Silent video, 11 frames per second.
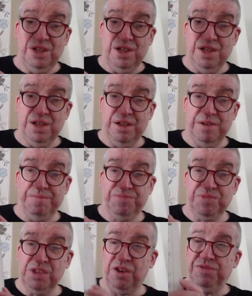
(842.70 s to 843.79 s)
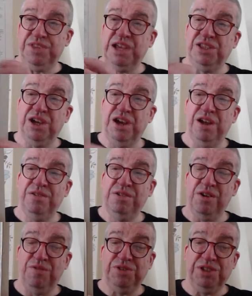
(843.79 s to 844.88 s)
A lot of data,
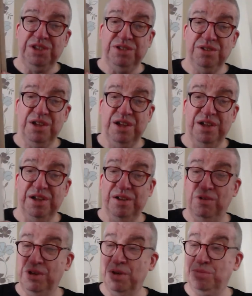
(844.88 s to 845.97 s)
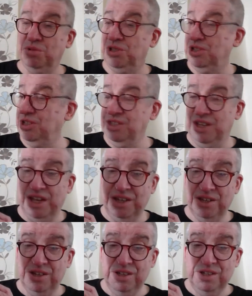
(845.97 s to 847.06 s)
obviously, only up to a certain date.